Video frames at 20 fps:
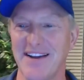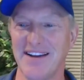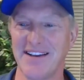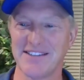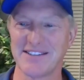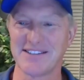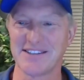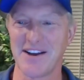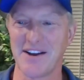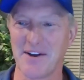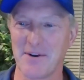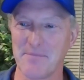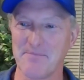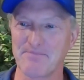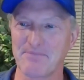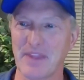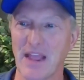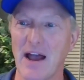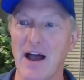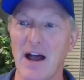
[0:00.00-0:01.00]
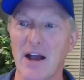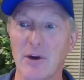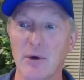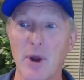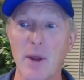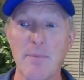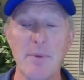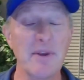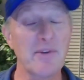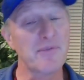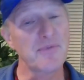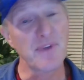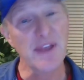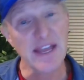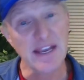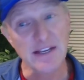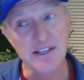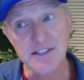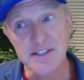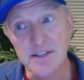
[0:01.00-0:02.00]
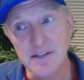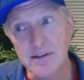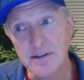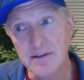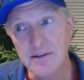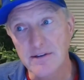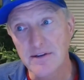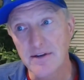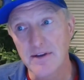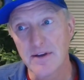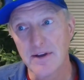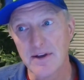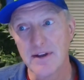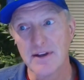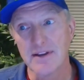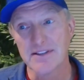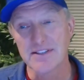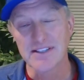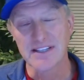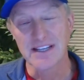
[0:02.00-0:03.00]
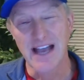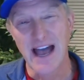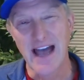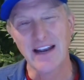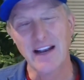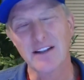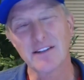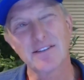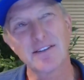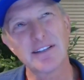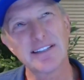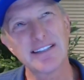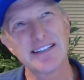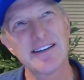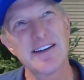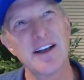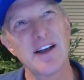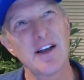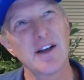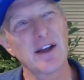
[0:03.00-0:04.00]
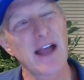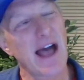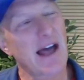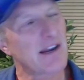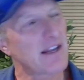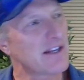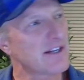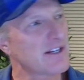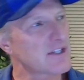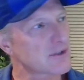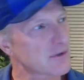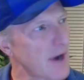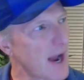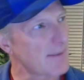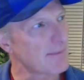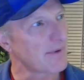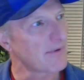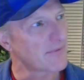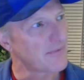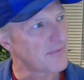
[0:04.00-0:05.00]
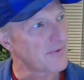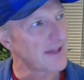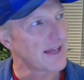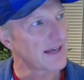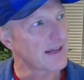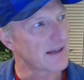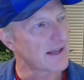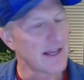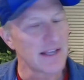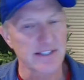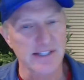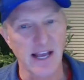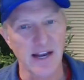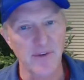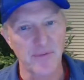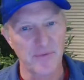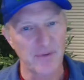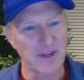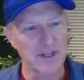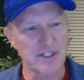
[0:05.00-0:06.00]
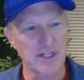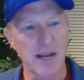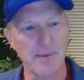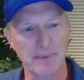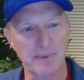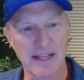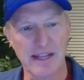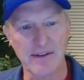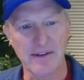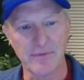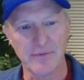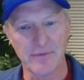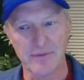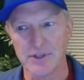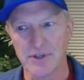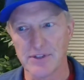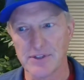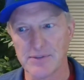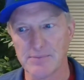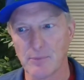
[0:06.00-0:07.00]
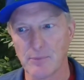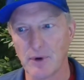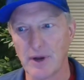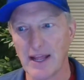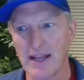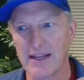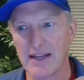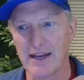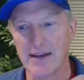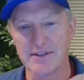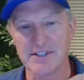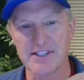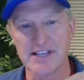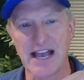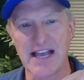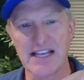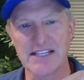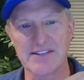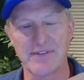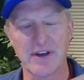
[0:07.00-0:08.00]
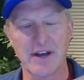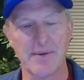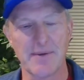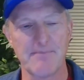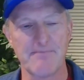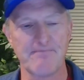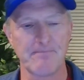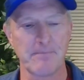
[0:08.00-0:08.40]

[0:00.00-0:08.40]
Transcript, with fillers: So uh, creeping figs. It's kind of how do you describe a fig? It's got a fig shaped leaf, so it's more like a size of a